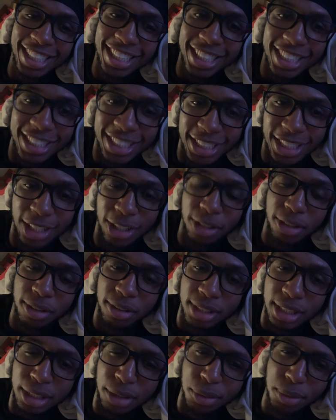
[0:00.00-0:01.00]
So,
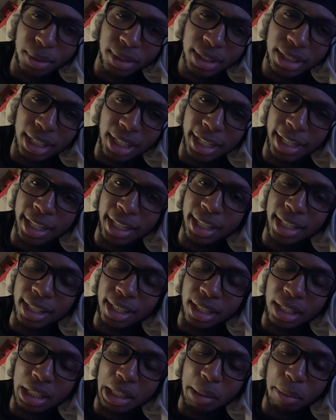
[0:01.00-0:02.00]
this was
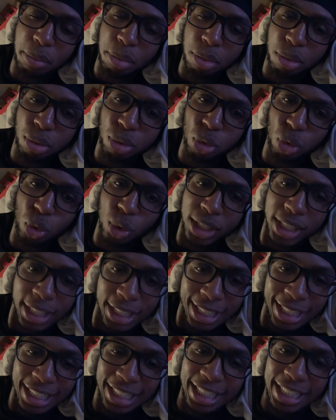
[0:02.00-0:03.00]
a
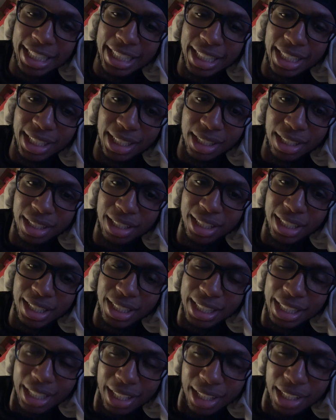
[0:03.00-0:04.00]
pretty.
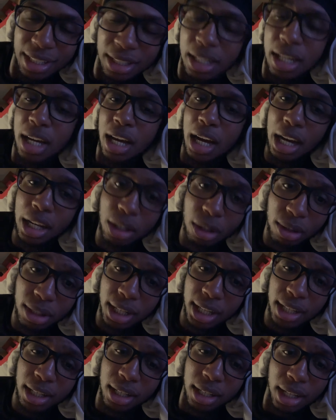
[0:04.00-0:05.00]
I know,
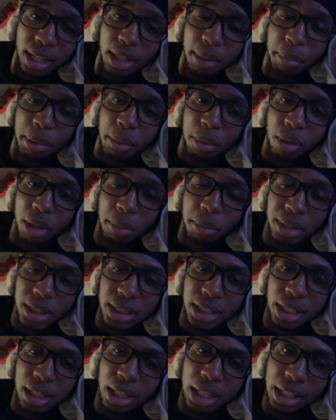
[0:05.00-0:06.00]
like, a lot of people have been
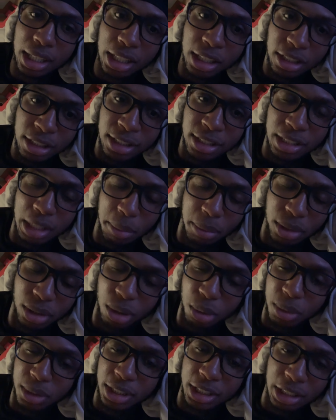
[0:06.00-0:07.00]
saying, like, this
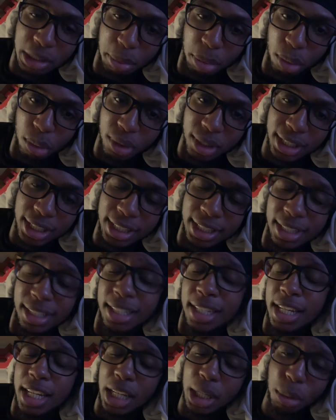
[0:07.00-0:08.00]
episode was disappointing.
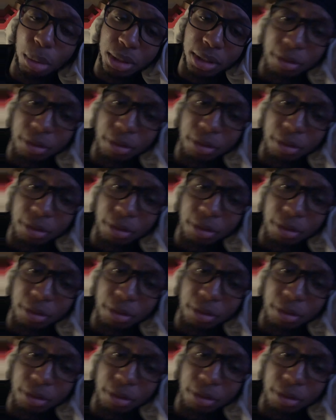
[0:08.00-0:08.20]
It was a